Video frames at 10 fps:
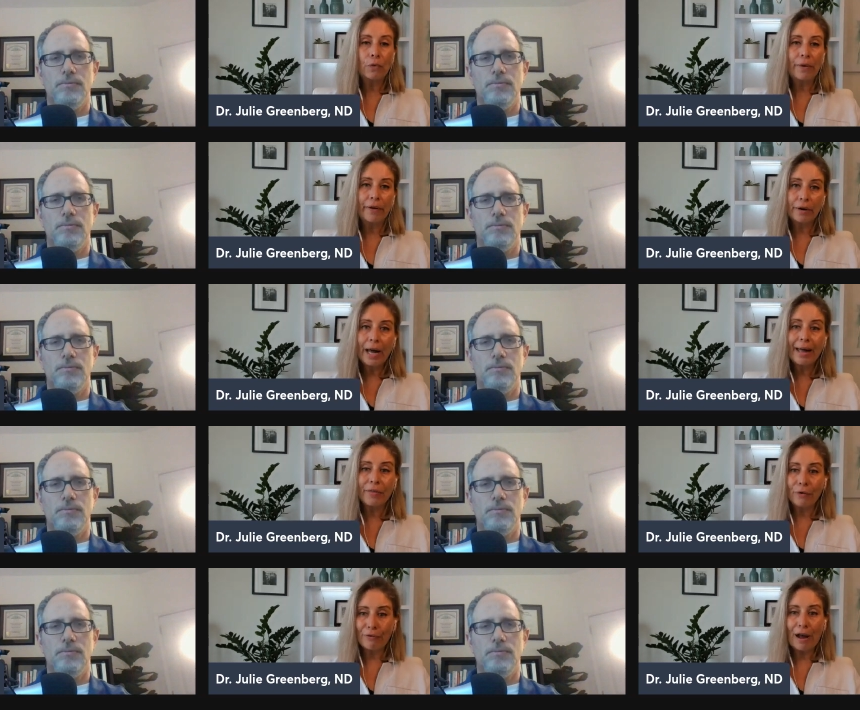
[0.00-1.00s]
Speaker 1: for their gut,
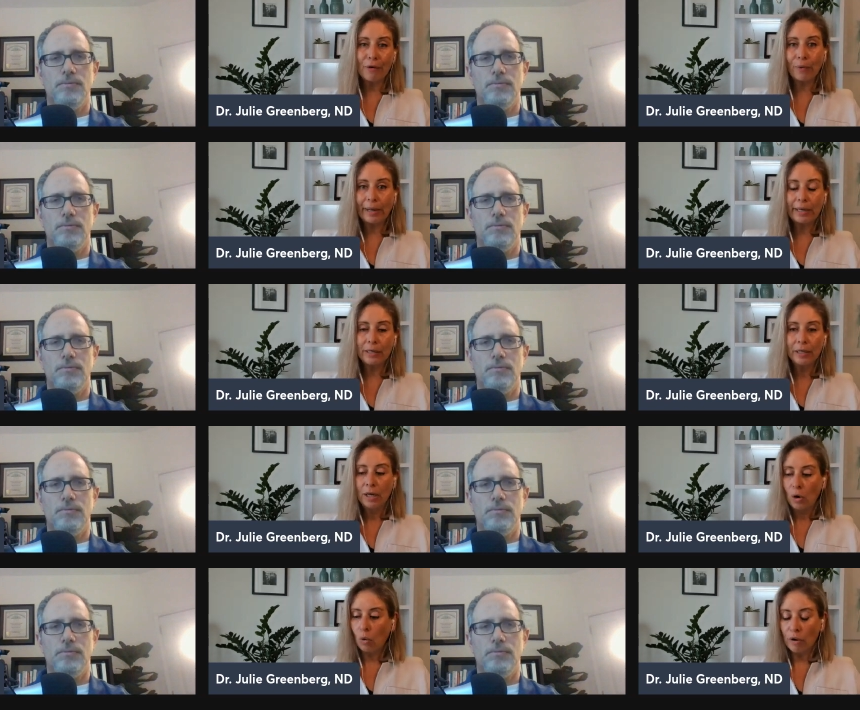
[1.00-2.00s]
their thyroid,
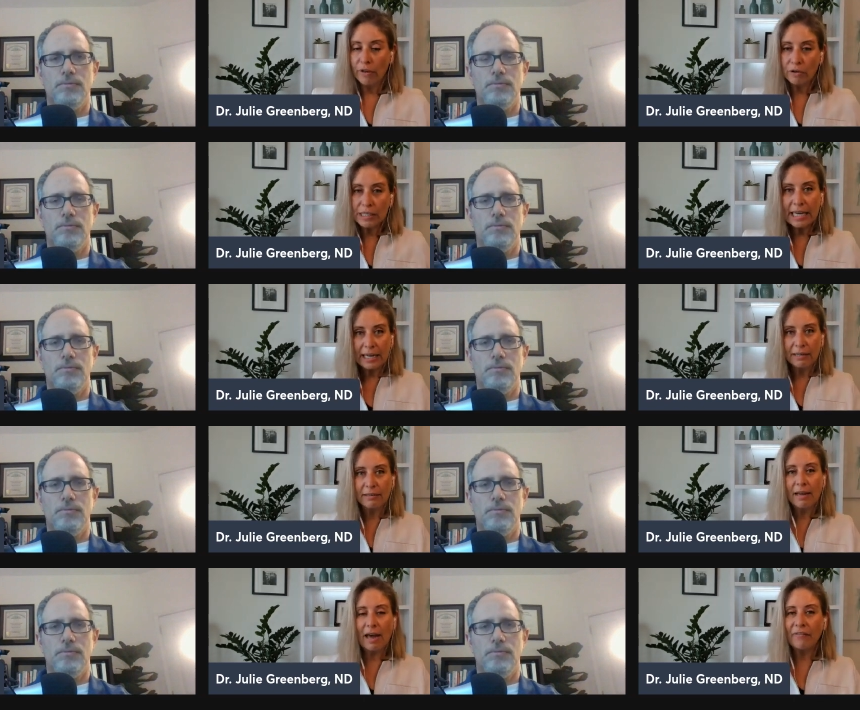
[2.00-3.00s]
or their
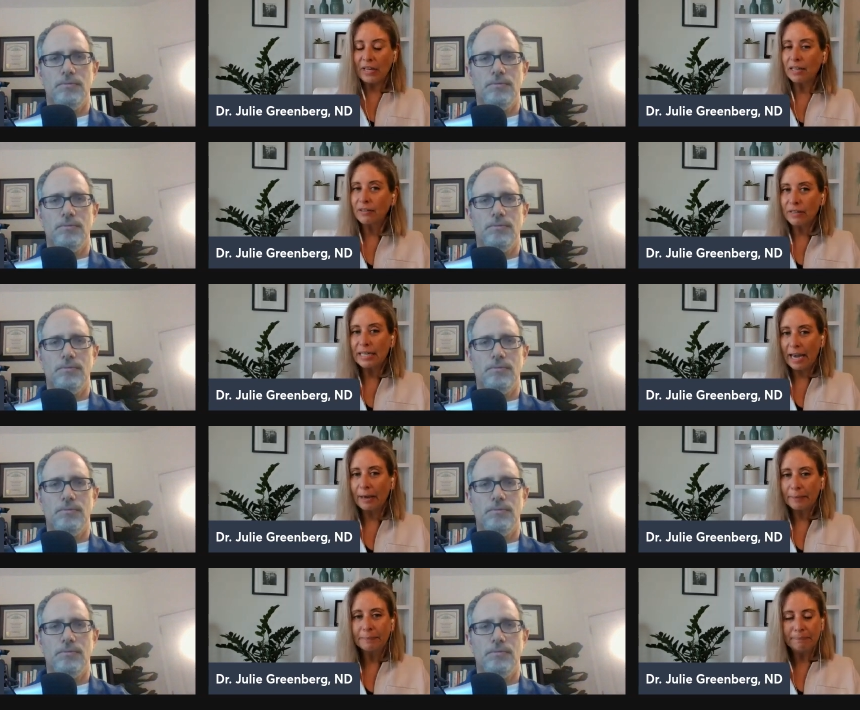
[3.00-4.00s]
skin at the end of the
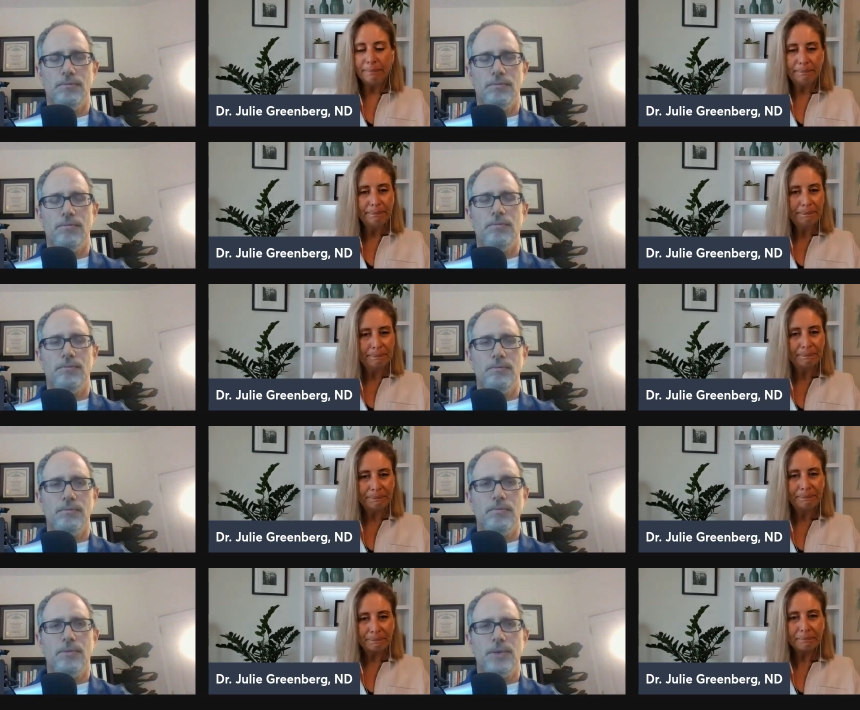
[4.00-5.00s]
day.
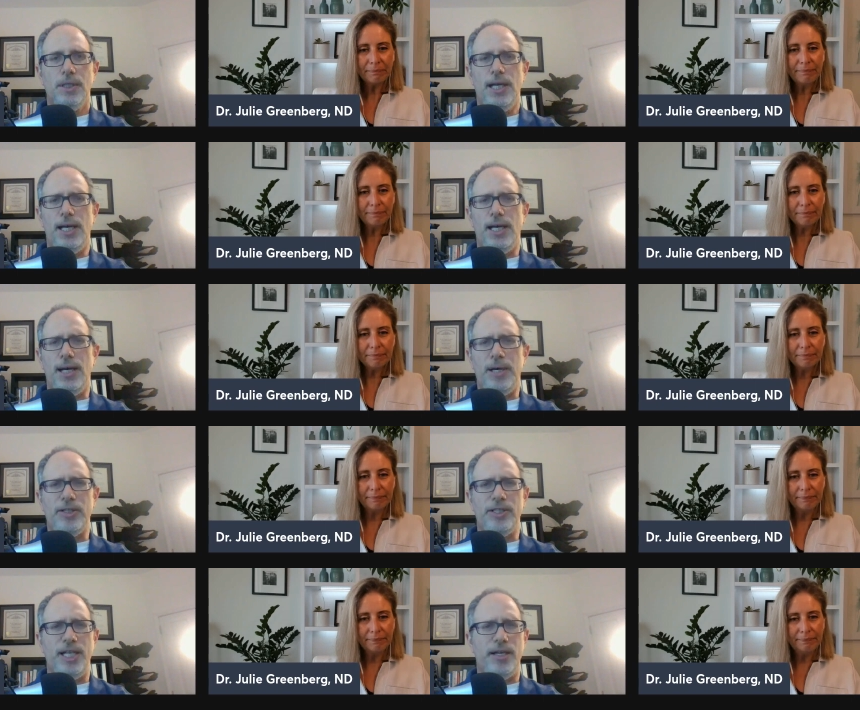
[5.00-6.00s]
Speaker 2: How
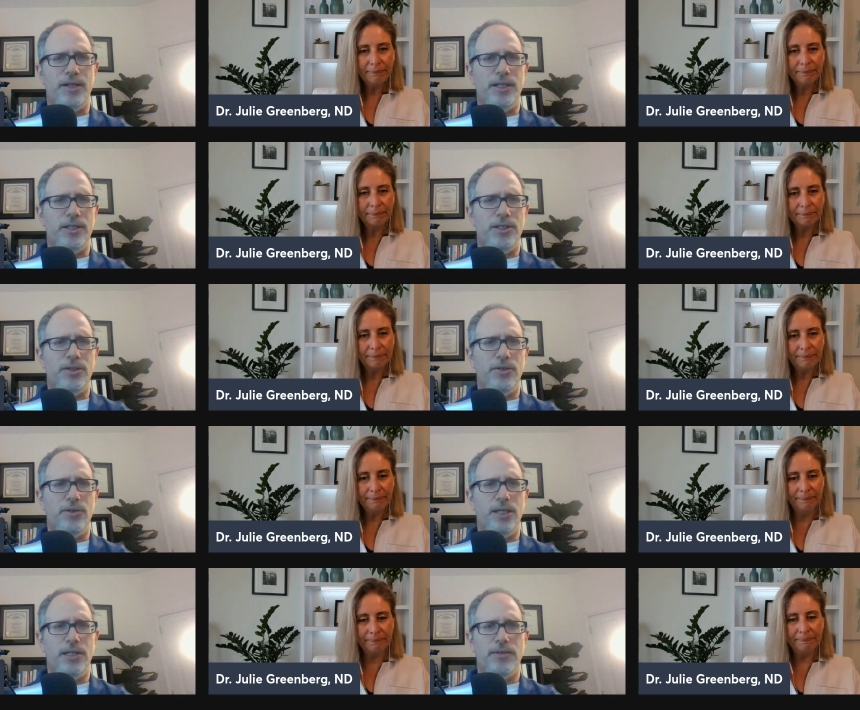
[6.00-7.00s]
about dairy? Do you
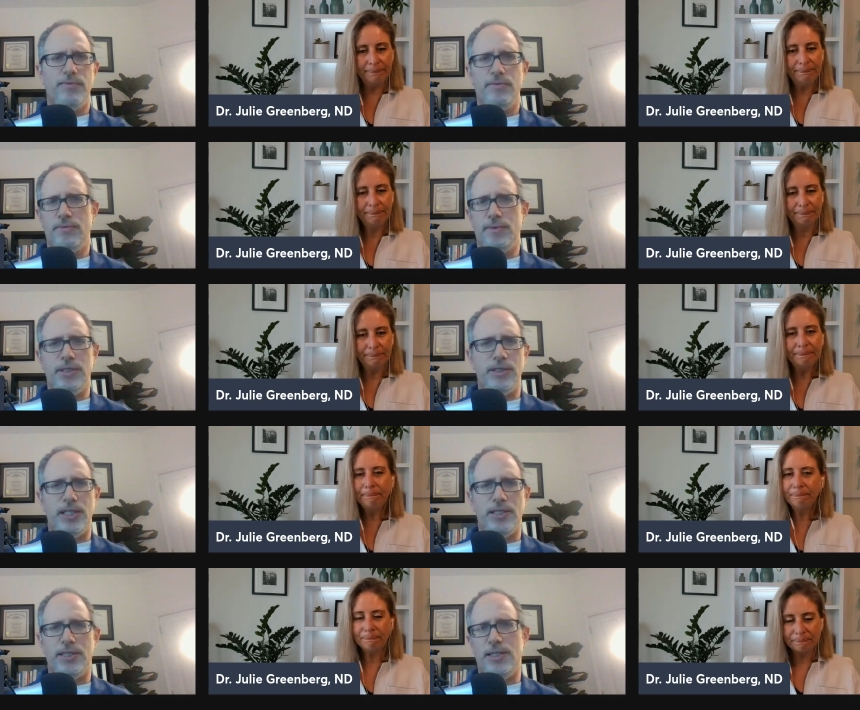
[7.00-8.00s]
uh,
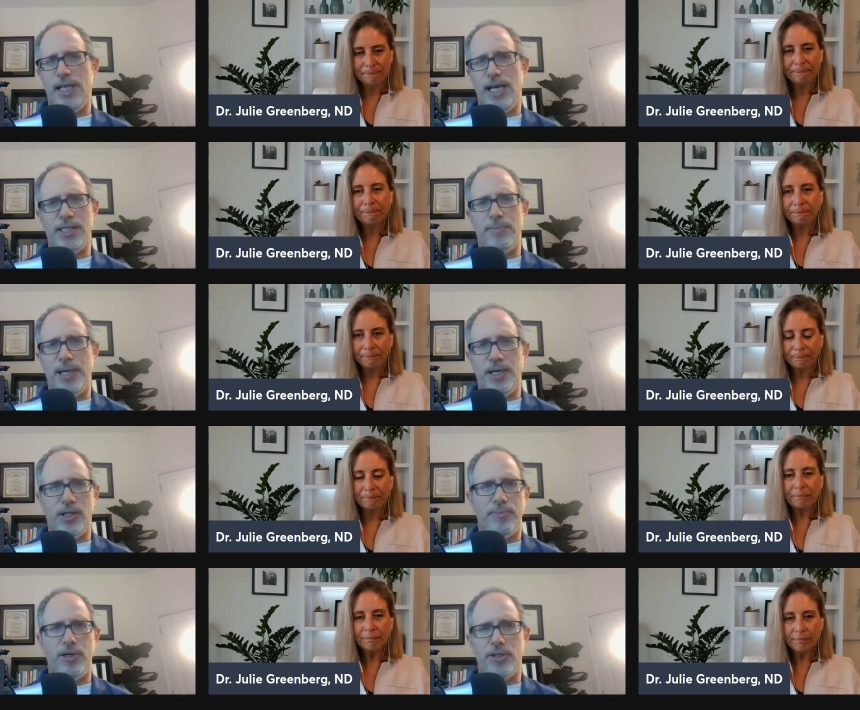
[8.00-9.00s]
does that depend on
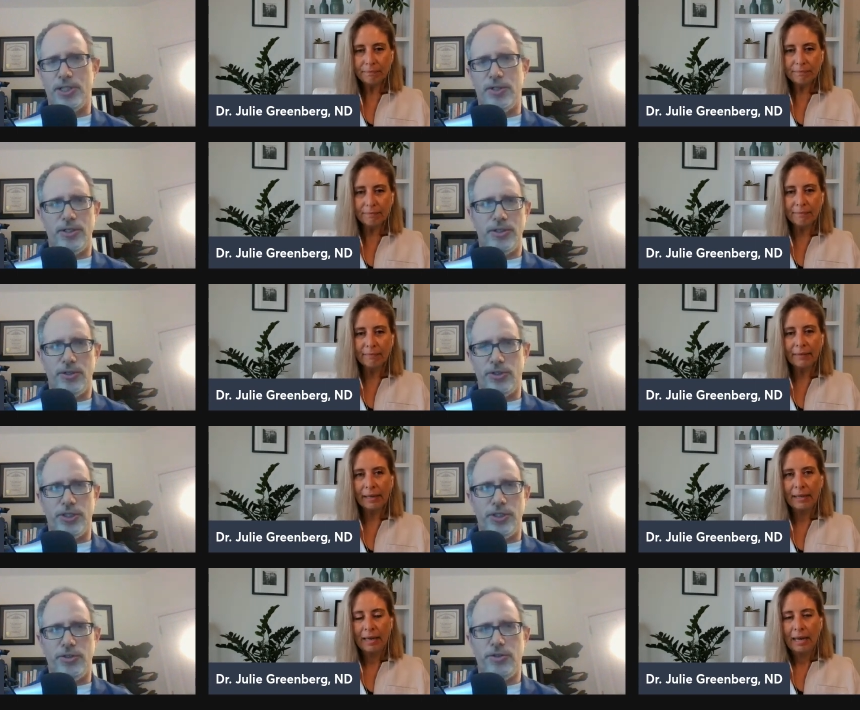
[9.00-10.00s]
the person, or
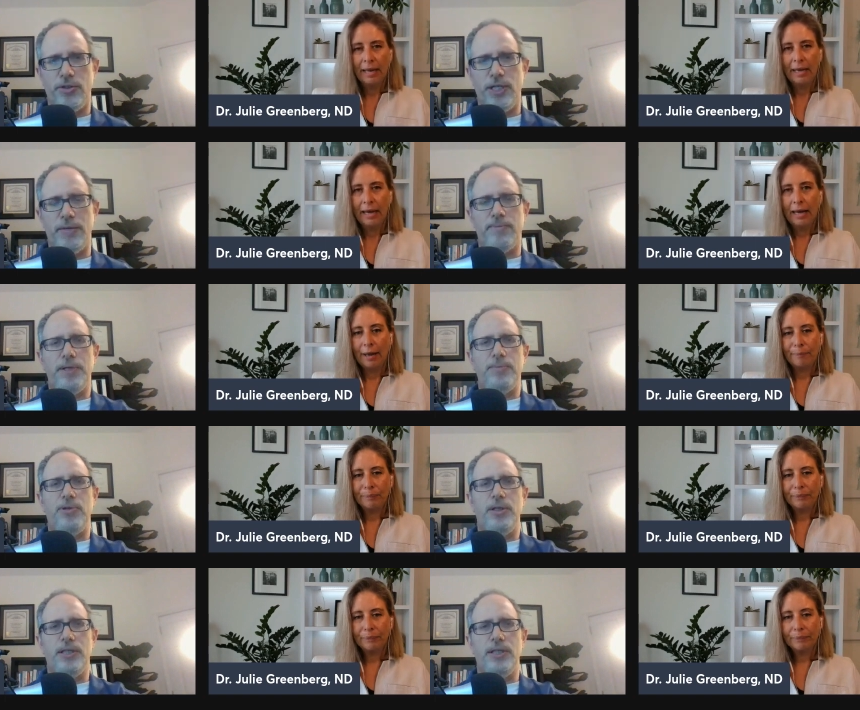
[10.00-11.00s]
usually you, you let
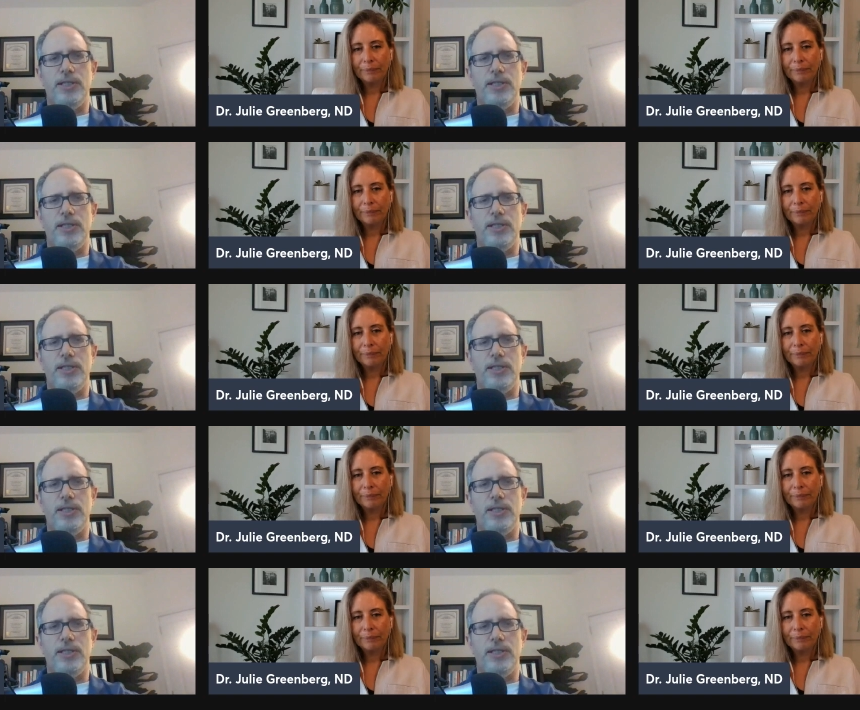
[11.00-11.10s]
people eat